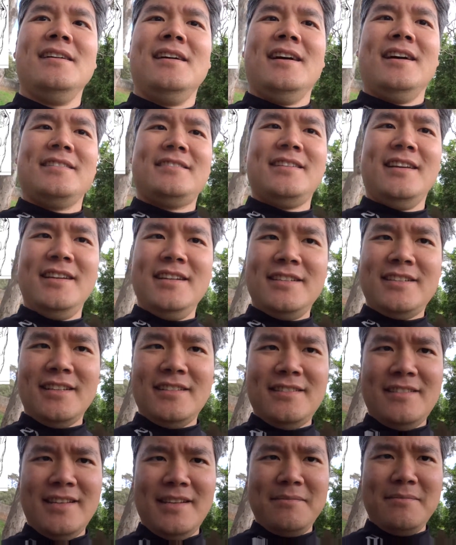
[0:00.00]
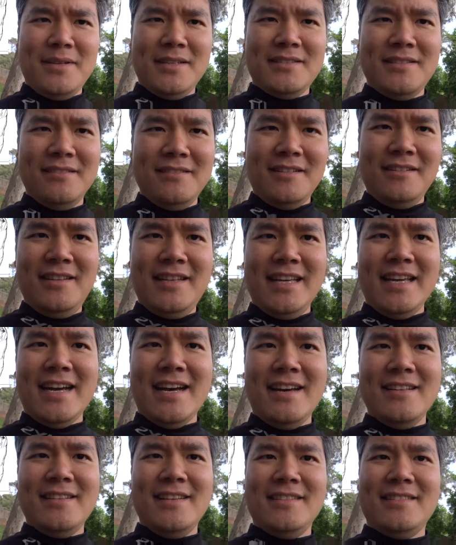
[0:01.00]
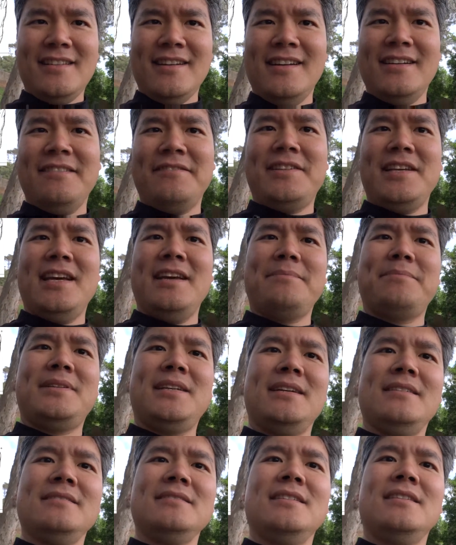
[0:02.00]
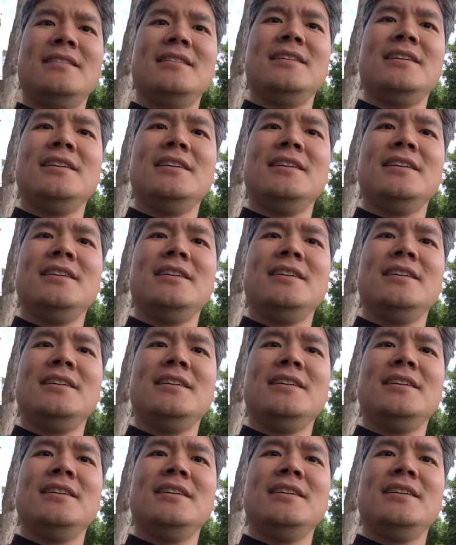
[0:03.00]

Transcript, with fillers: a synergistic muscle on the other side of the hip tilt,